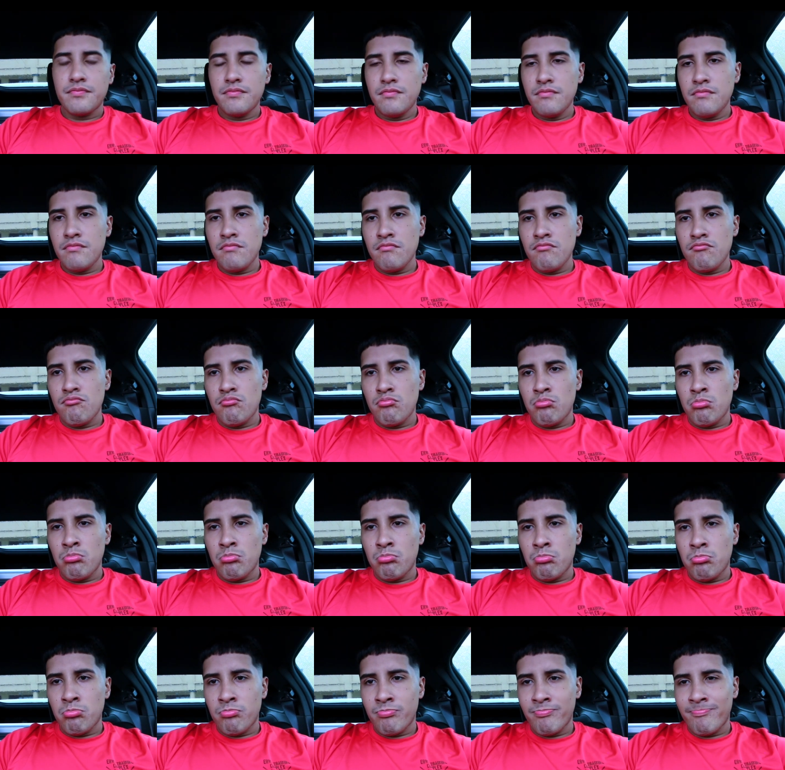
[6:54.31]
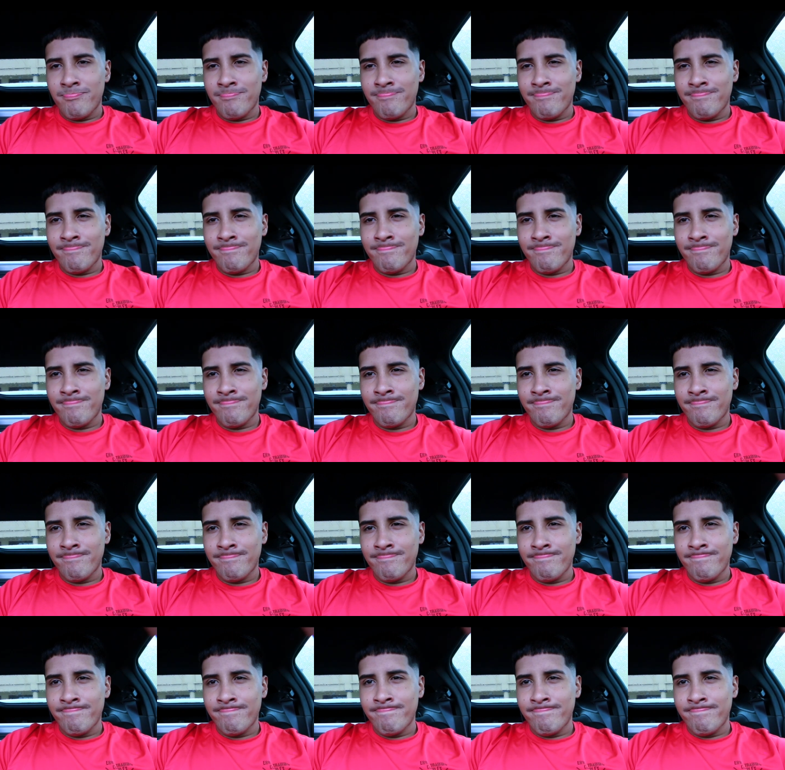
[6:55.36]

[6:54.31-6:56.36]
Nobody speaks.